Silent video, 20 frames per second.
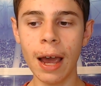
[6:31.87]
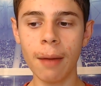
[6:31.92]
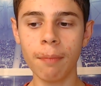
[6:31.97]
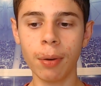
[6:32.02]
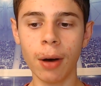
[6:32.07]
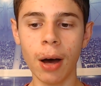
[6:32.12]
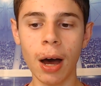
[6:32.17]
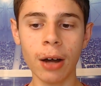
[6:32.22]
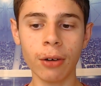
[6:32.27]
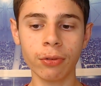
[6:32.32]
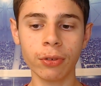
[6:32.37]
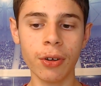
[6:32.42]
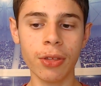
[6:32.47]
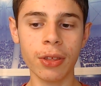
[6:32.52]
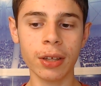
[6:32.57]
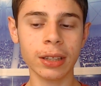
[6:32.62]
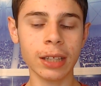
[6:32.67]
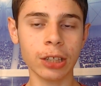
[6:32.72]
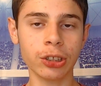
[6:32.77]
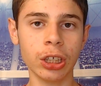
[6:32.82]
But I don't really
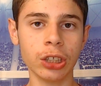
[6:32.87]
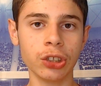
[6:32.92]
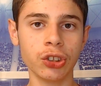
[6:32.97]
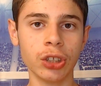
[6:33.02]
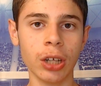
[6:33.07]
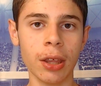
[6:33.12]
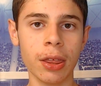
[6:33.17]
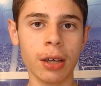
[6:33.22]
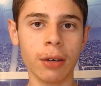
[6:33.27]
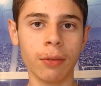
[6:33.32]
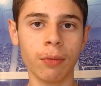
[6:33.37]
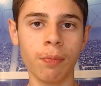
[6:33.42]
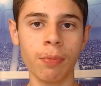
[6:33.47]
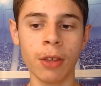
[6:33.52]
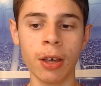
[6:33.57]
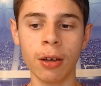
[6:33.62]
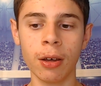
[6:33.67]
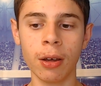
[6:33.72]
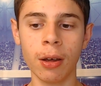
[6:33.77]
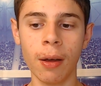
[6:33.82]
think that changes anything,
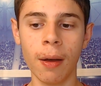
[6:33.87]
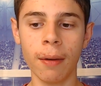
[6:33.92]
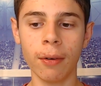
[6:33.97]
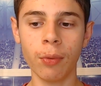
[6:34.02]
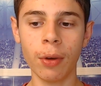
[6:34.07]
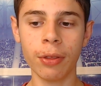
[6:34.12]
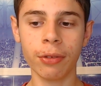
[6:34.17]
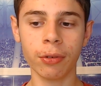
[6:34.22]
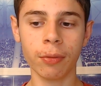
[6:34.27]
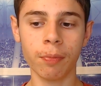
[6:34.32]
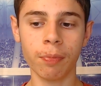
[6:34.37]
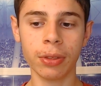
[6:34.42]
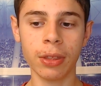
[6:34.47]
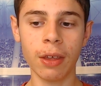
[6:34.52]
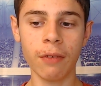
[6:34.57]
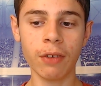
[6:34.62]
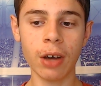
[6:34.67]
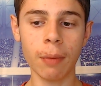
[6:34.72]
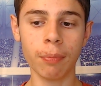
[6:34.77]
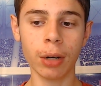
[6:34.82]
whether
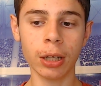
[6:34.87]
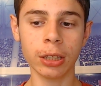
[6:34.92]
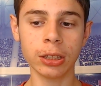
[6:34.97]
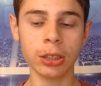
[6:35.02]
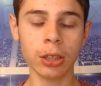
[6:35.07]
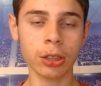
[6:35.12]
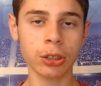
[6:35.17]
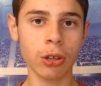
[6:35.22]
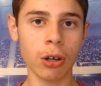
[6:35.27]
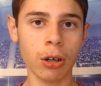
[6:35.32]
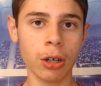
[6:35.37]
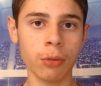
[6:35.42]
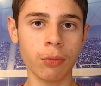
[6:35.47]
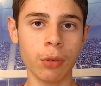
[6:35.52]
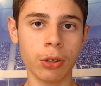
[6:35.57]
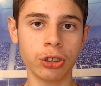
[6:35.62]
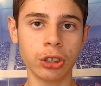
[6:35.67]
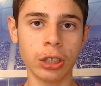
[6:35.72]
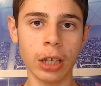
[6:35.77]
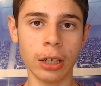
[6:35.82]
they've got Bryce Young starting,
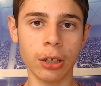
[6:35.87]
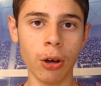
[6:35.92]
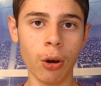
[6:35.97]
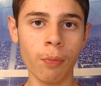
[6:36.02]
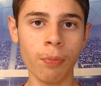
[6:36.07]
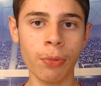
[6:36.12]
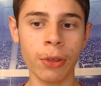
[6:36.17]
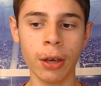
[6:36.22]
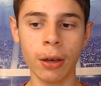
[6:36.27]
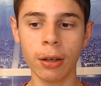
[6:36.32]
which they don't,